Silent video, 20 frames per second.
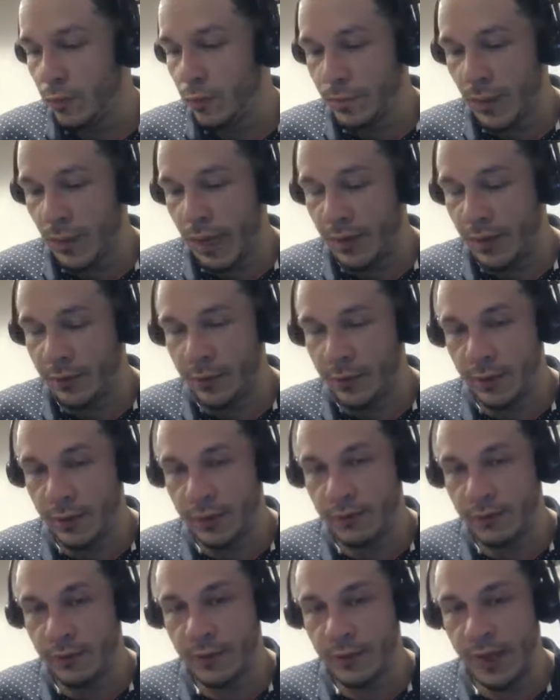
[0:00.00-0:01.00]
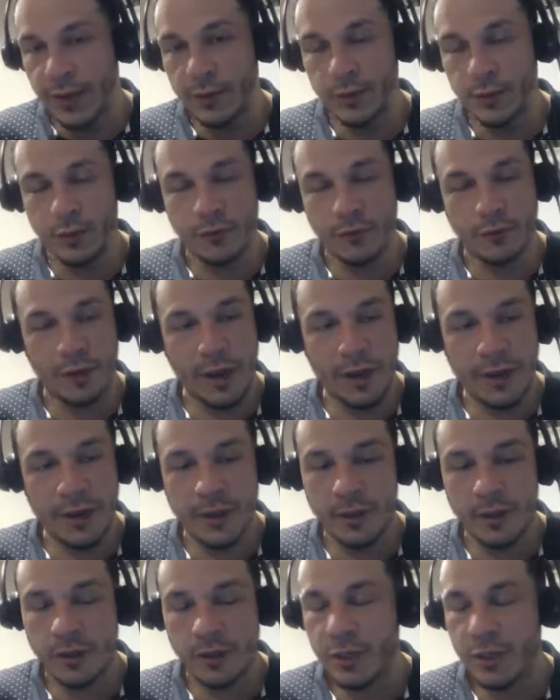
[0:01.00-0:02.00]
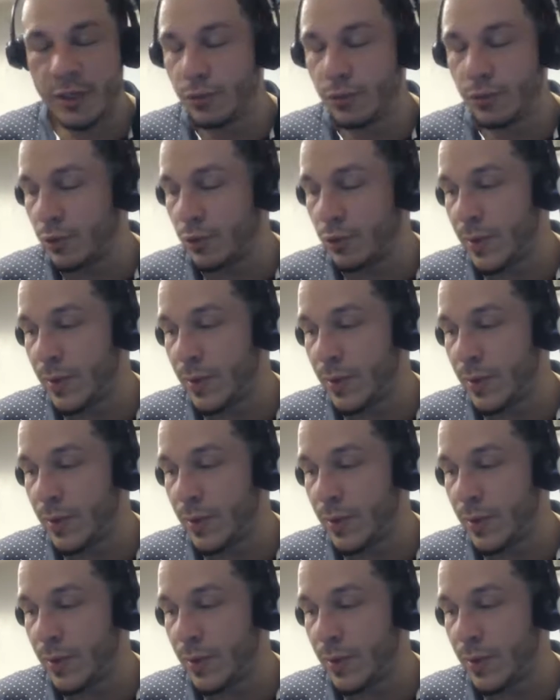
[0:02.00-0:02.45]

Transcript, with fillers: I don't know if I don't know if Randy or he knew people